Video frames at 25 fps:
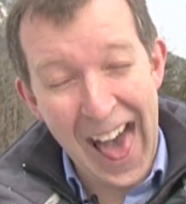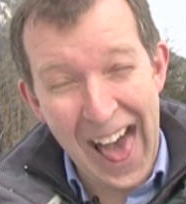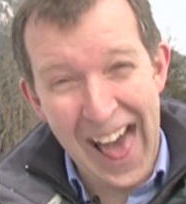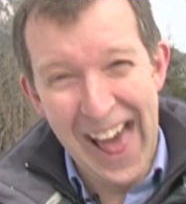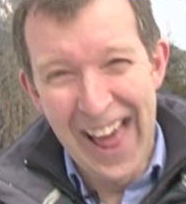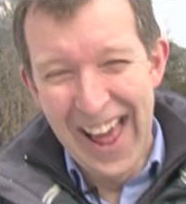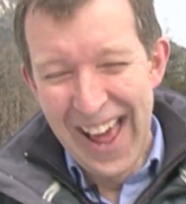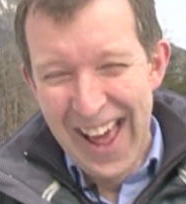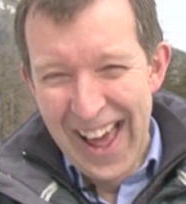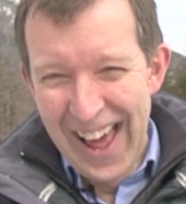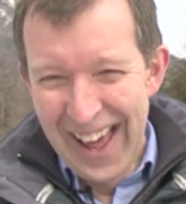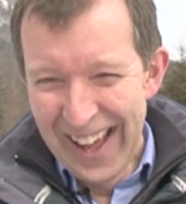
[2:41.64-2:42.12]

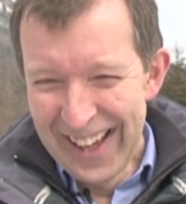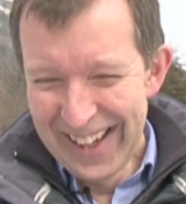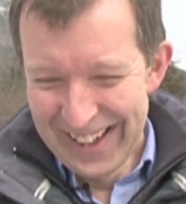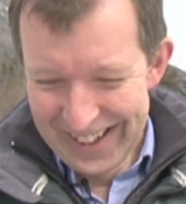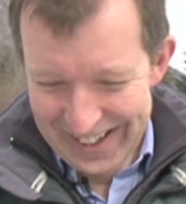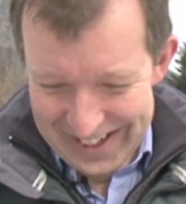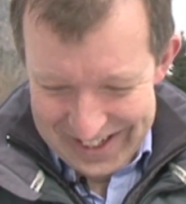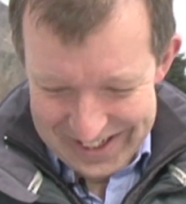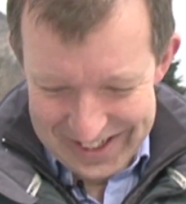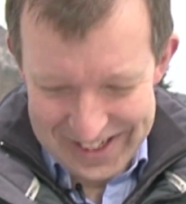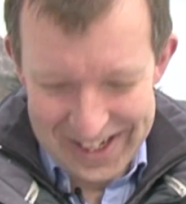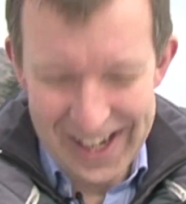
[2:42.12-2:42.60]
something
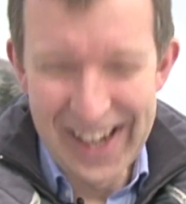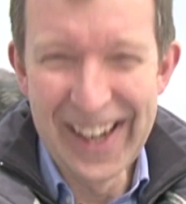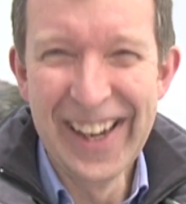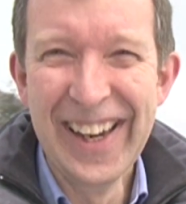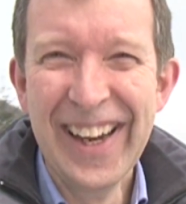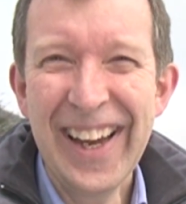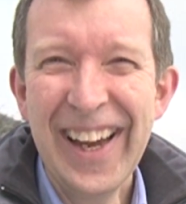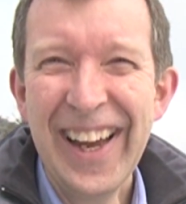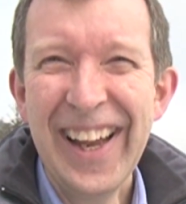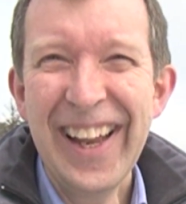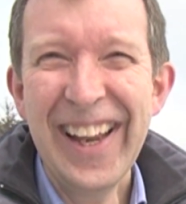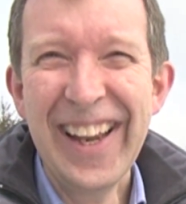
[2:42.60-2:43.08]
riles him and
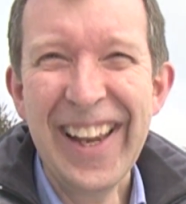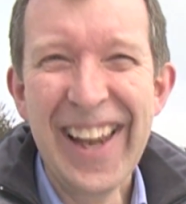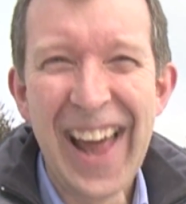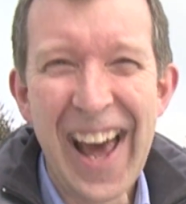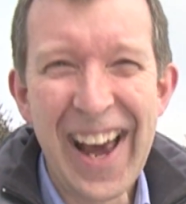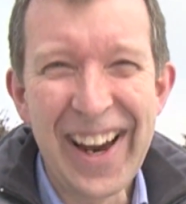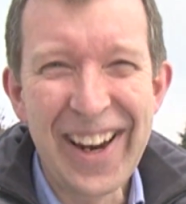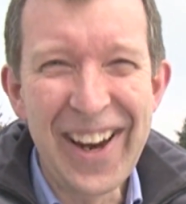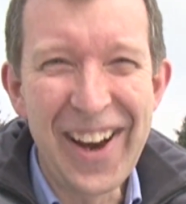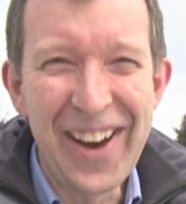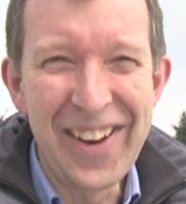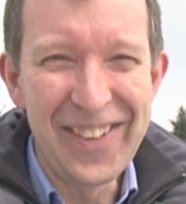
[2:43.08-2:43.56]

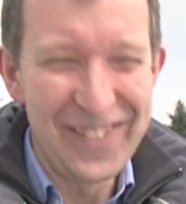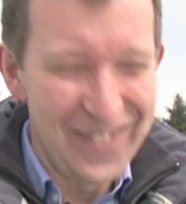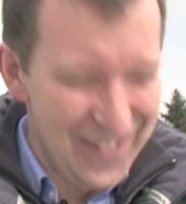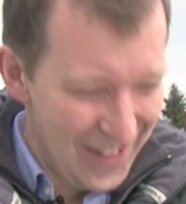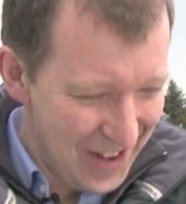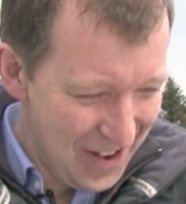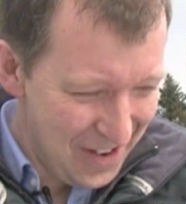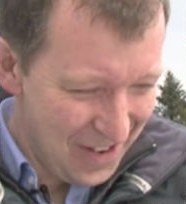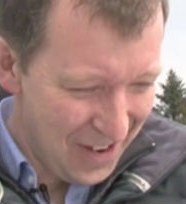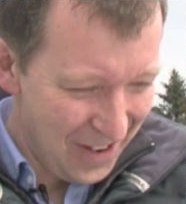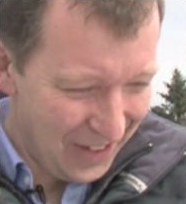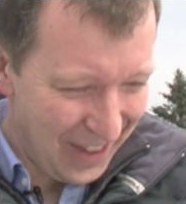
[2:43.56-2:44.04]
it blows
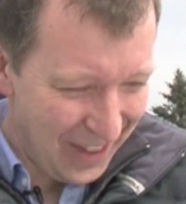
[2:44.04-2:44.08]
up.